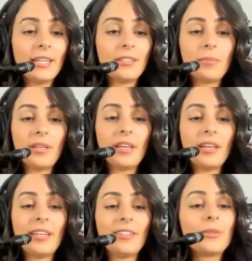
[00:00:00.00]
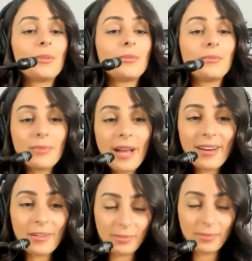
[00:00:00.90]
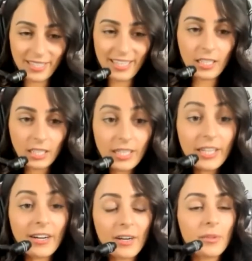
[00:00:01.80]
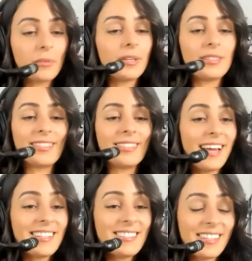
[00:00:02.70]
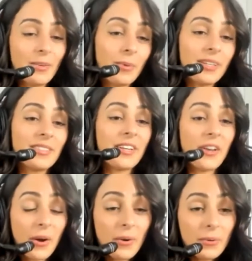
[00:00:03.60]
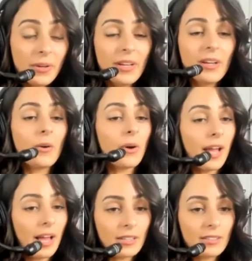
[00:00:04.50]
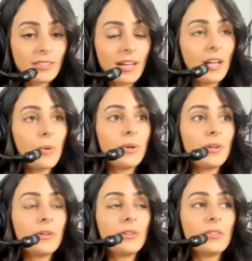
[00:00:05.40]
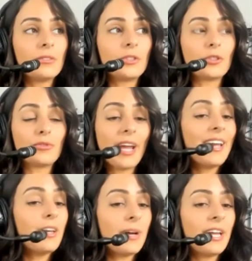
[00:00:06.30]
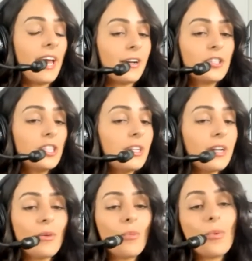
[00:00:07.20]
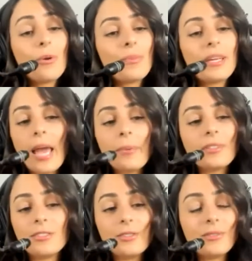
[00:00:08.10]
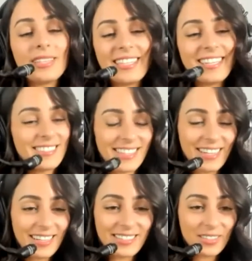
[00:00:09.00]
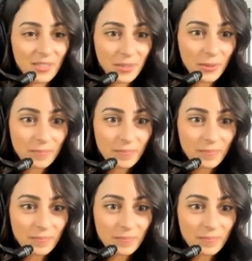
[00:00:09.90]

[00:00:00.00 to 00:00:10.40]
need to be incredibly clear with what is a yes and what is a no or else I will drain my energy and I won't be able to do the things that I need to do.